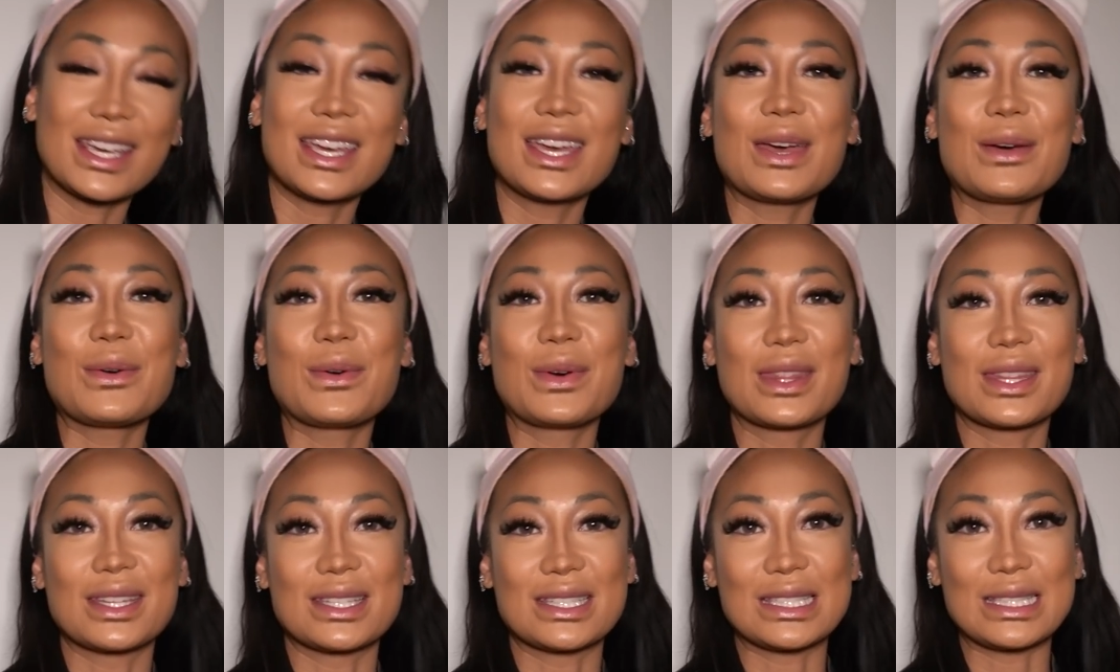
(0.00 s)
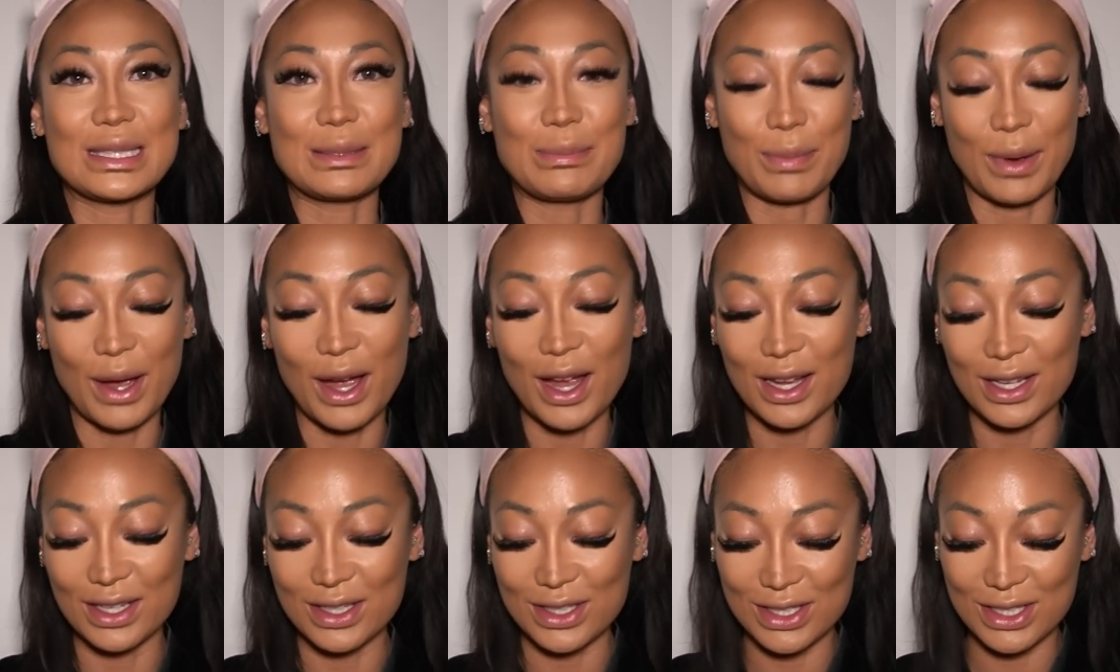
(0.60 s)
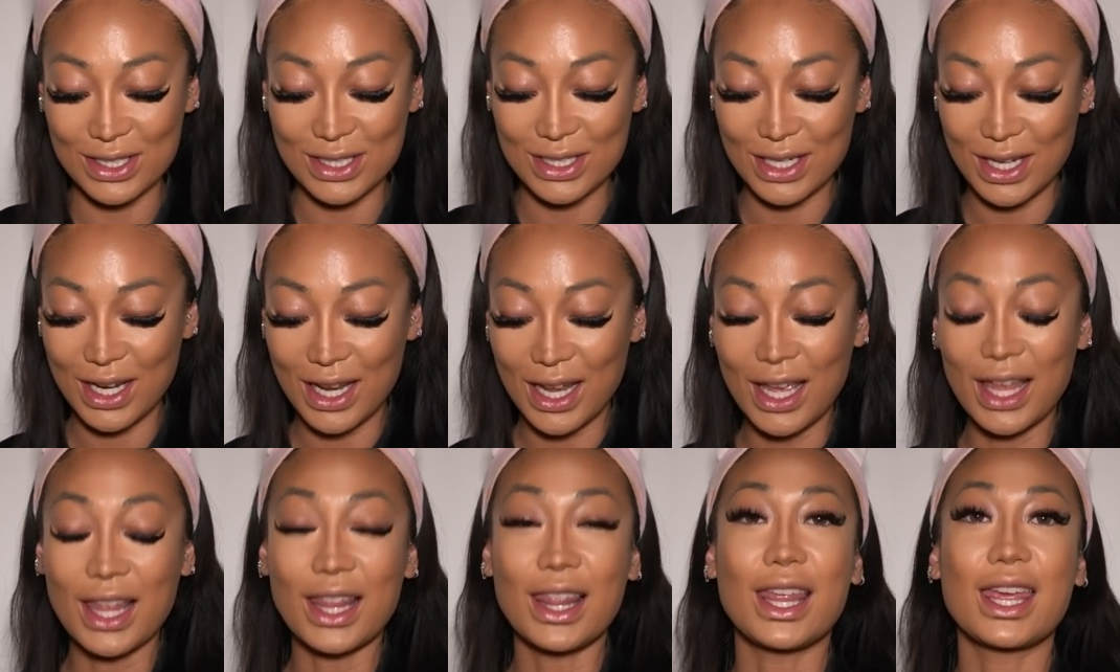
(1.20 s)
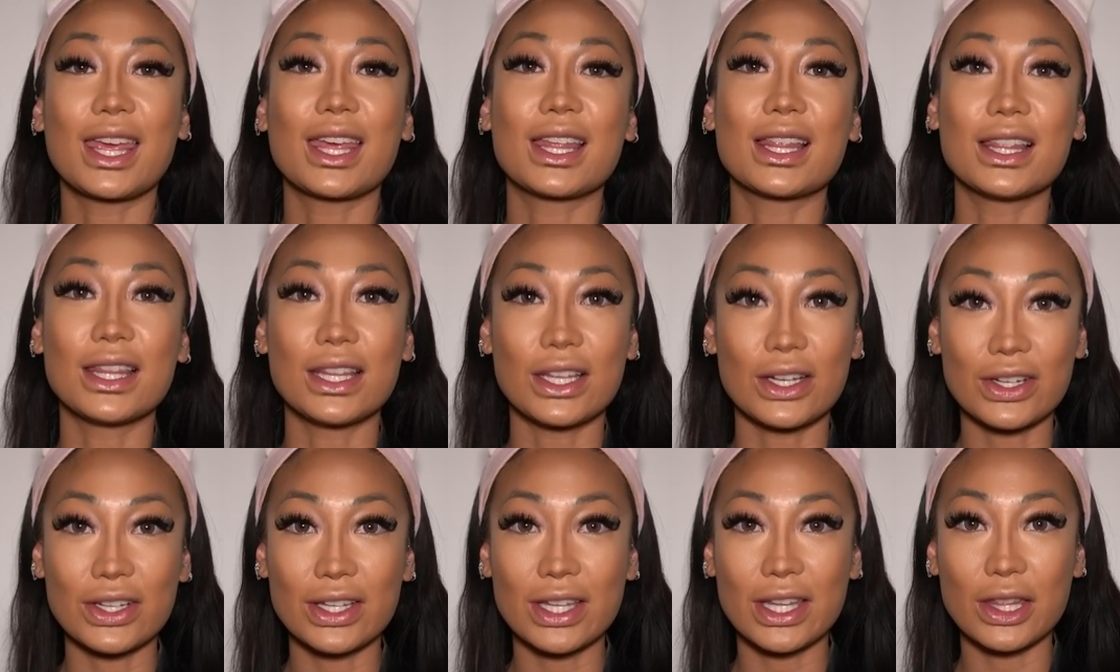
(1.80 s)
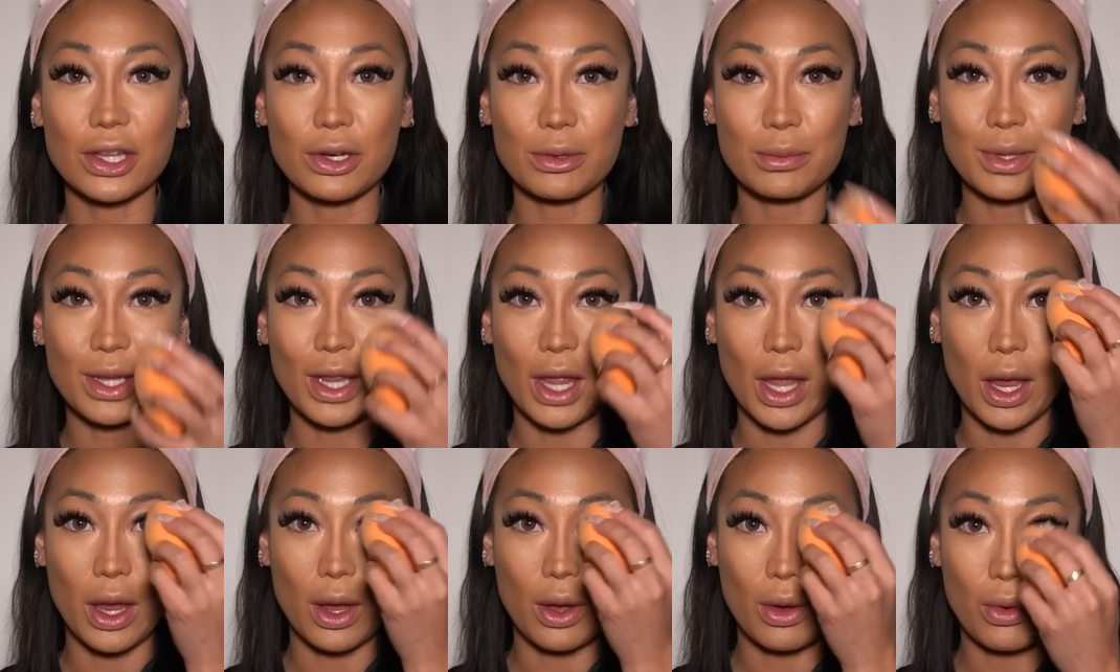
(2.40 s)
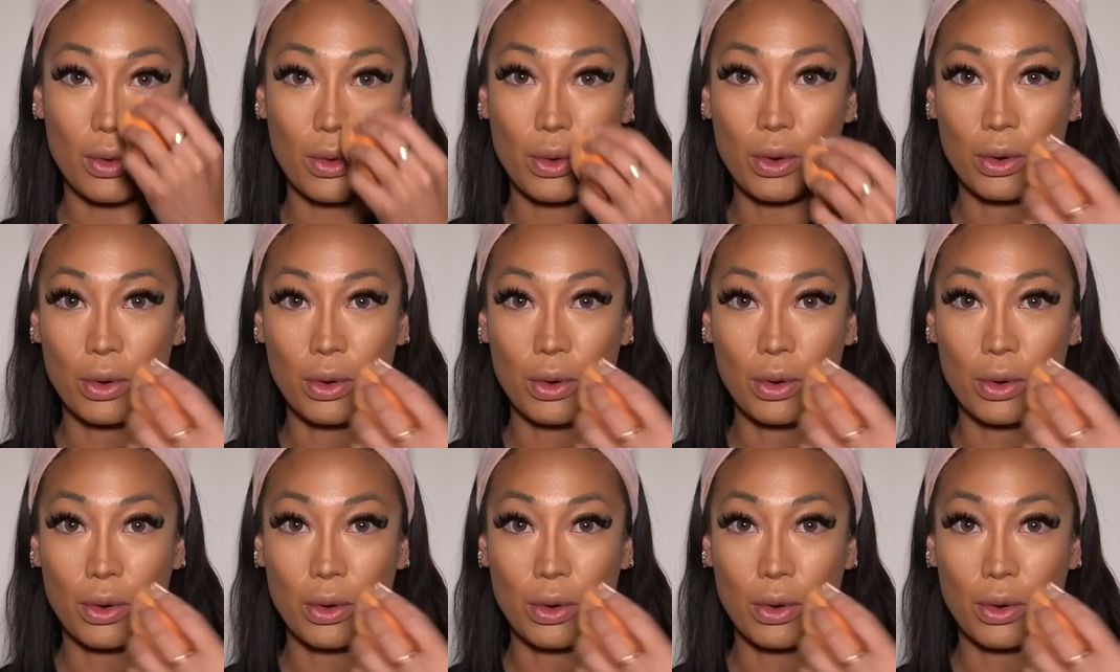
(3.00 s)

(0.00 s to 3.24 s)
it with a sponge. Like literally they'll be like,